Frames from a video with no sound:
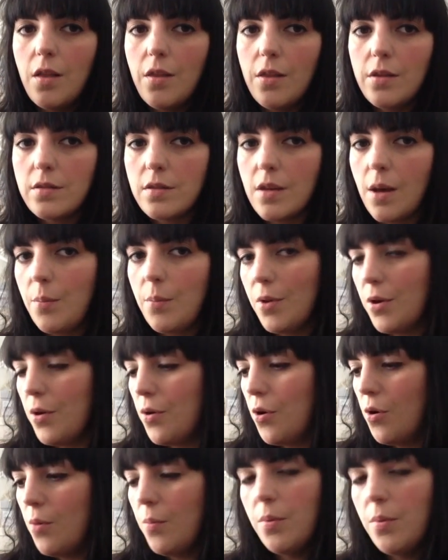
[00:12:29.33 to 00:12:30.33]
the tablet
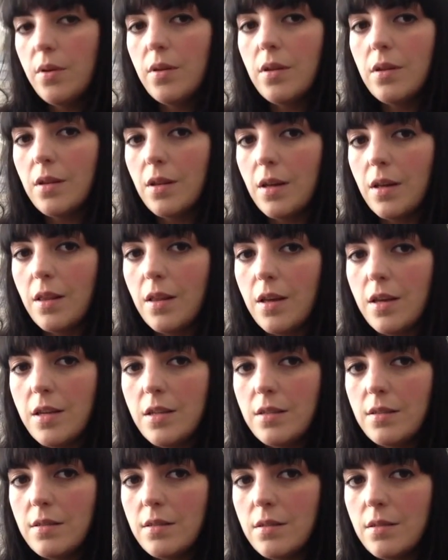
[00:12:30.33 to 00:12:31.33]
up like
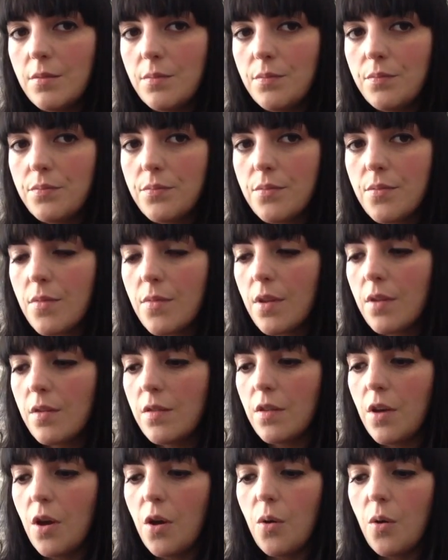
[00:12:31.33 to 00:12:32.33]
this,
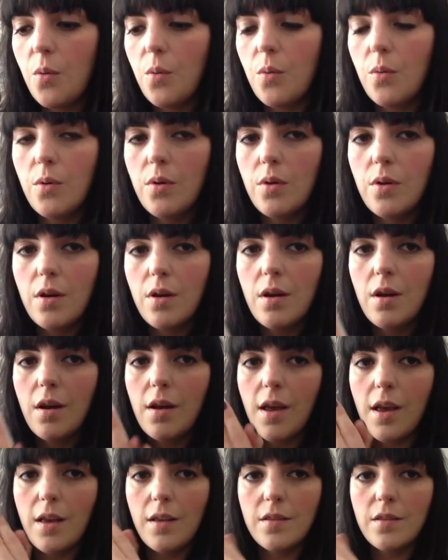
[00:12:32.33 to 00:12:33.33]
so
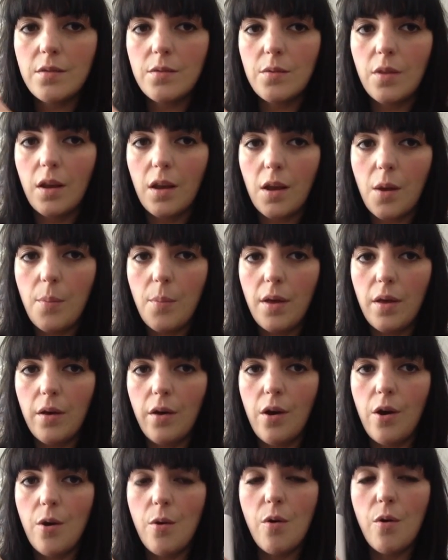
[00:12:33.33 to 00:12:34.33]
against like a
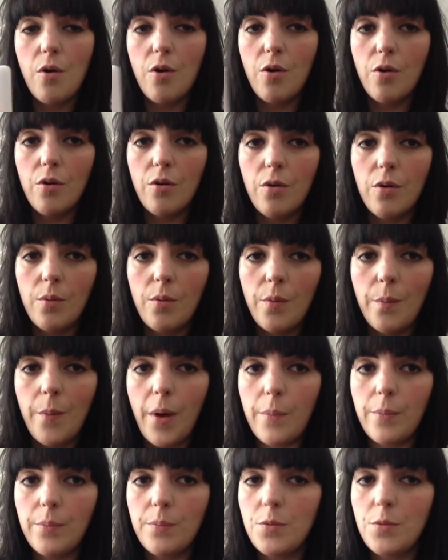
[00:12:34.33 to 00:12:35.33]
pillow or
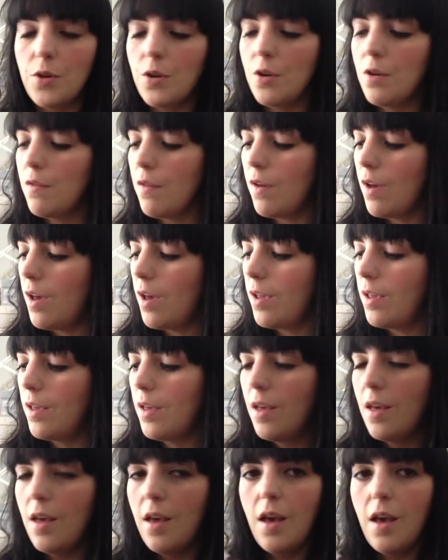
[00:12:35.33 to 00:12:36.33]
my duvet.
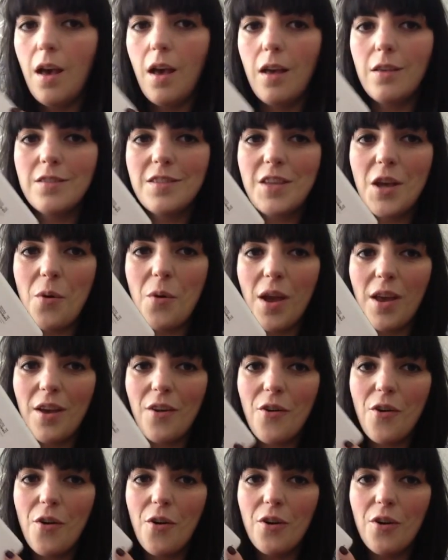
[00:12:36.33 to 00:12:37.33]
And so it
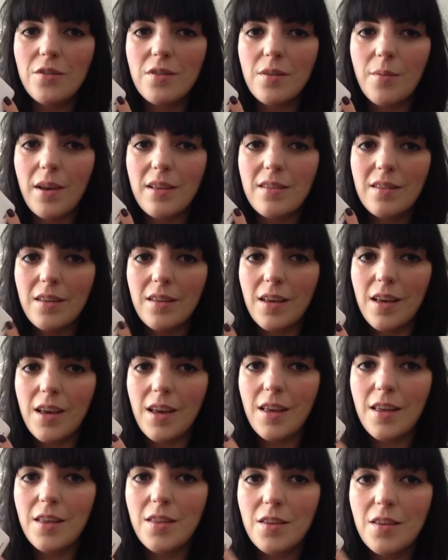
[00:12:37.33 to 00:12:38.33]

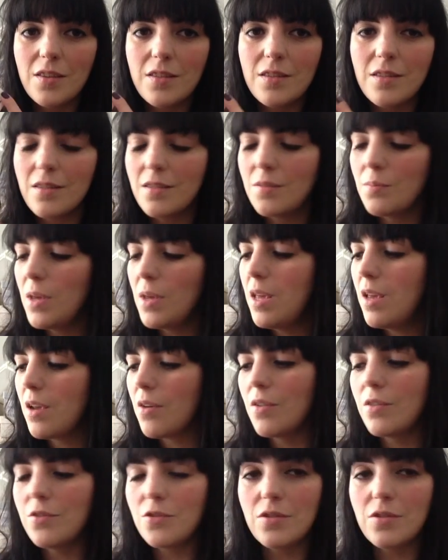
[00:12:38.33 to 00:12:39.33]
automatically, the
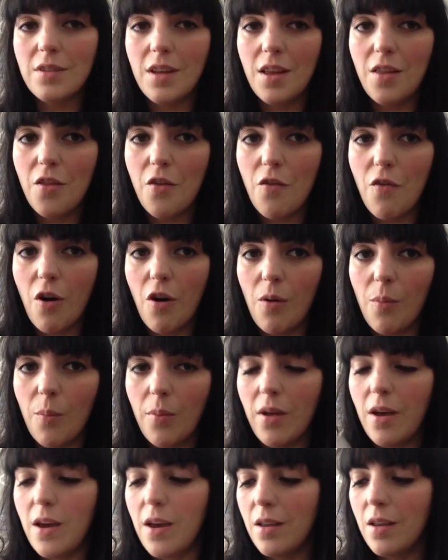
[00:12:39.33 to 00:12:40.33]
speaker is just in the wrong
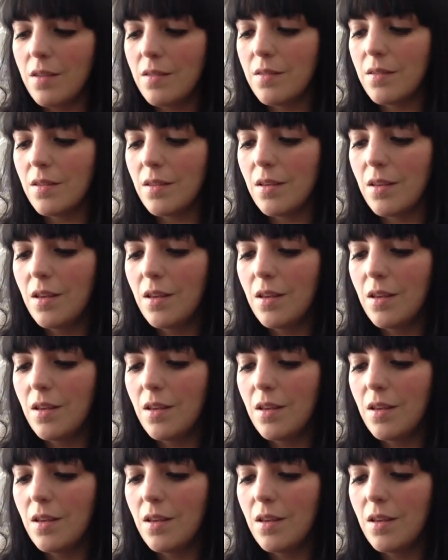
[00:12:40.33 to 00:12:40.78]
place.